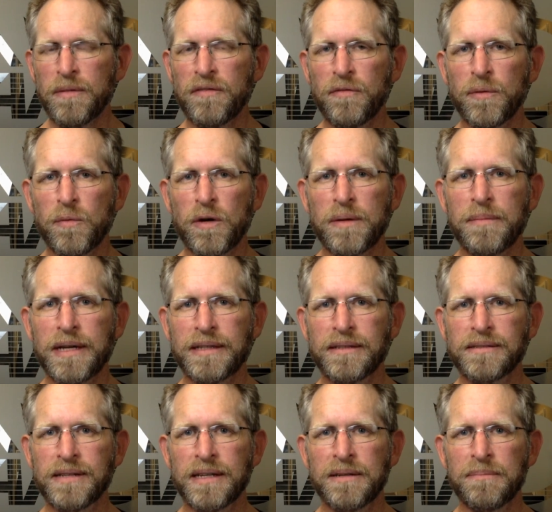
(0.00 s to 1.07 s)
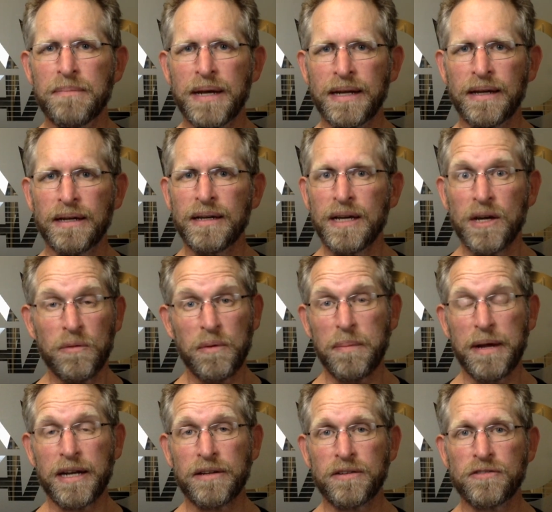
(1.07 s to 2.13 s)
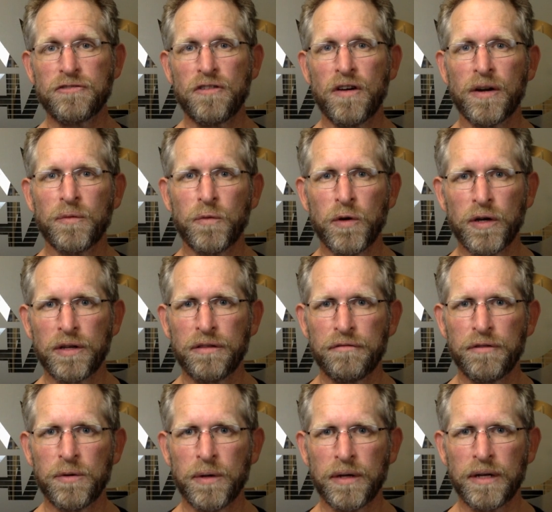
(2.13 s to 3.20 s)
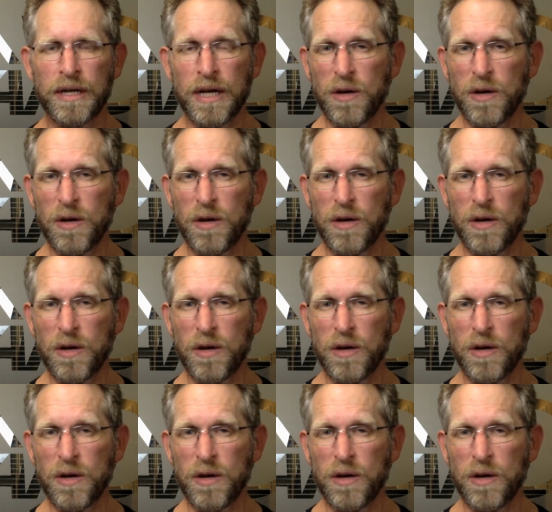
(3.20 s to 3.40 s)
if we want to make the tendon better, we're better to try and work through it.